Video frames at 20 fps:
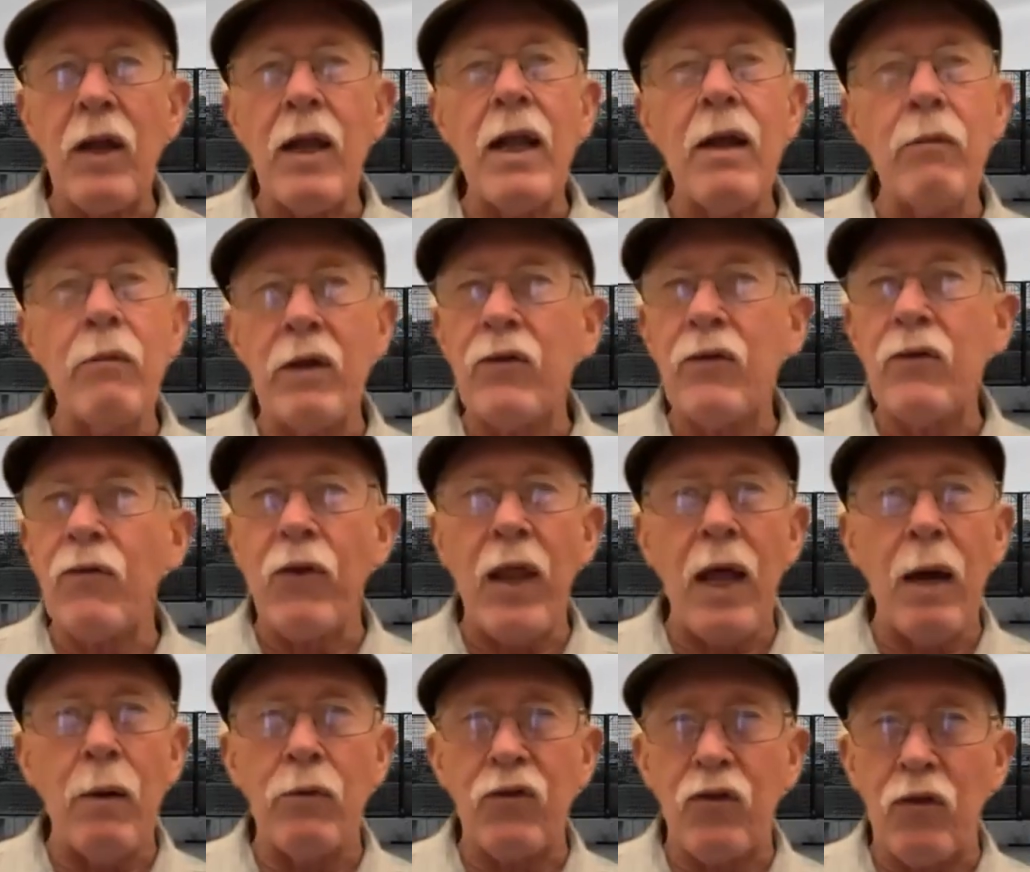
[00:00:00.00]
And the reason for
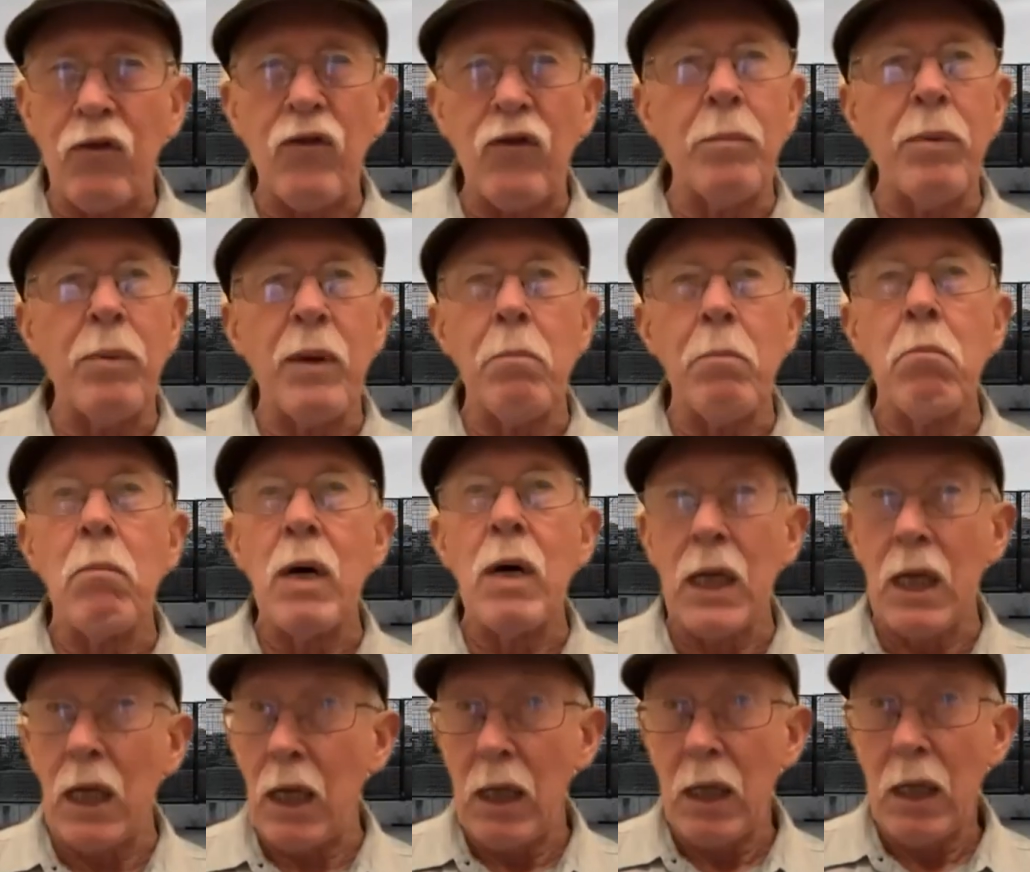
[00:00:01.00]
that was just simply
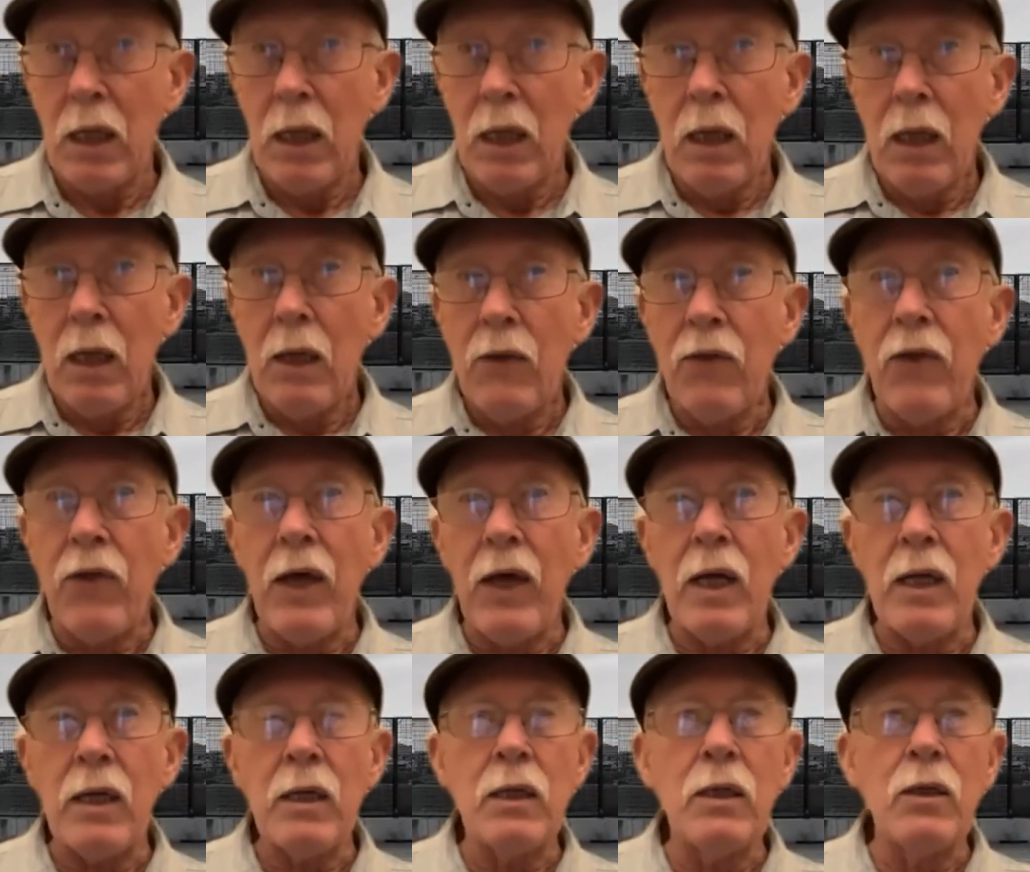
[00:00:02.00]
money
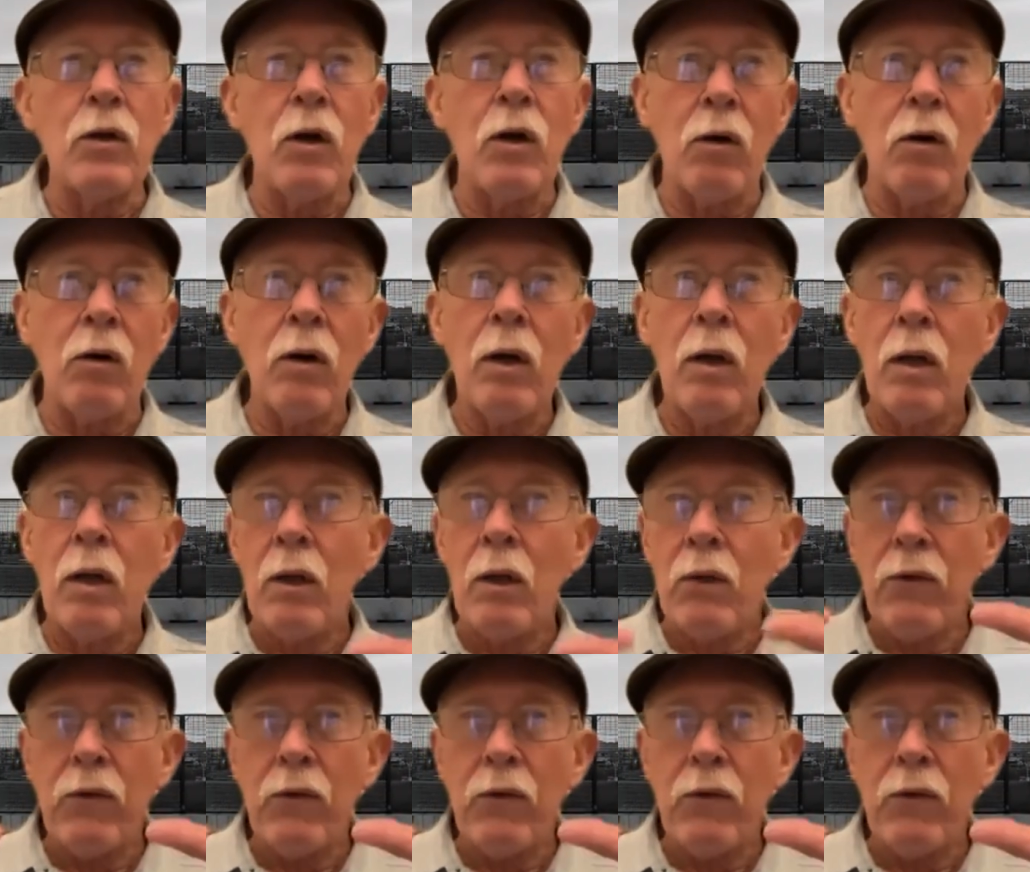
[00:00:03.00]
that, you know,